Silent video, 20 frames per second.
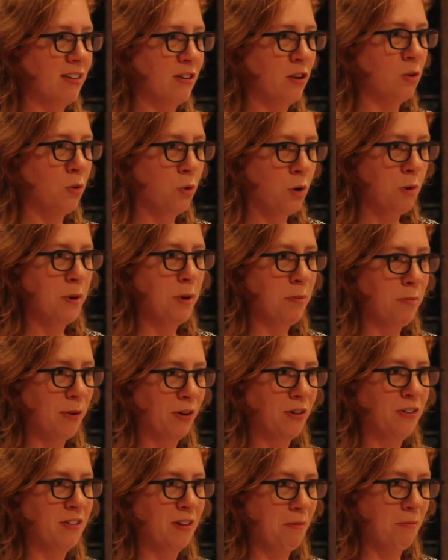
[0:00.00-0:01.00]
as a normal
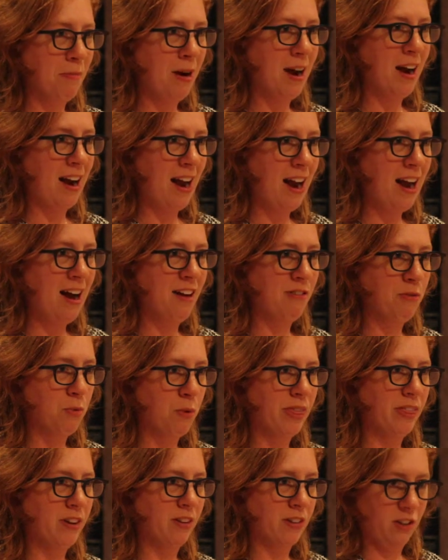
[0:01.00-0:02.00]
person might have
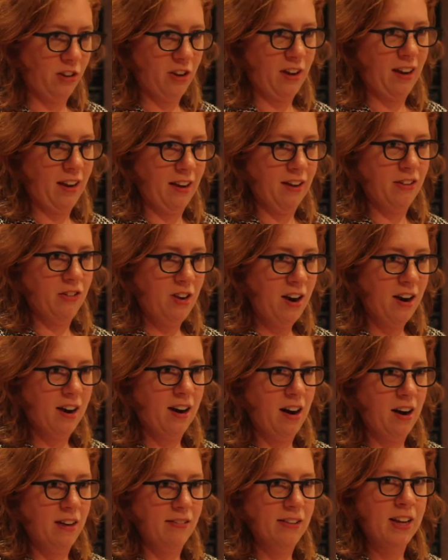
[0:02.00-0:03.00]
when they're looking at
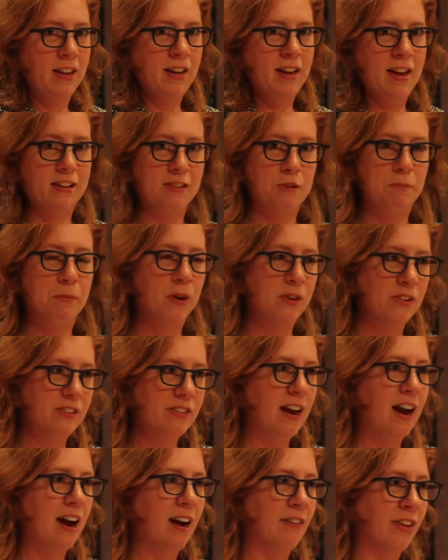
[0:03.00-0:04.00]
Chekhov, as
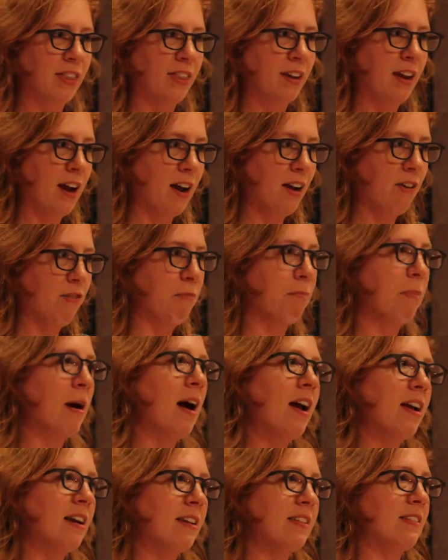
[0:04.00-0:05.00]
opposed to having the kind of
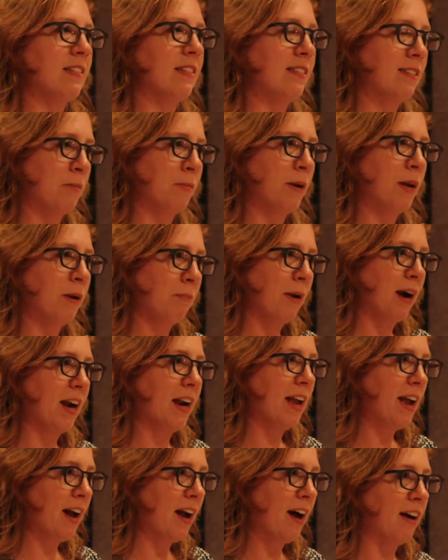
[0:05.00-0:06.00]
bias that somebody
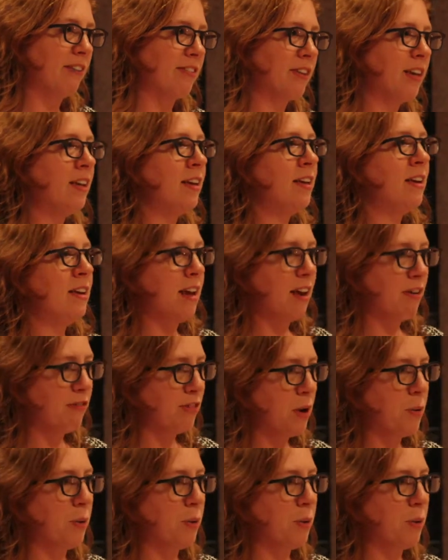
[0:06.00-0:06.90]
might have if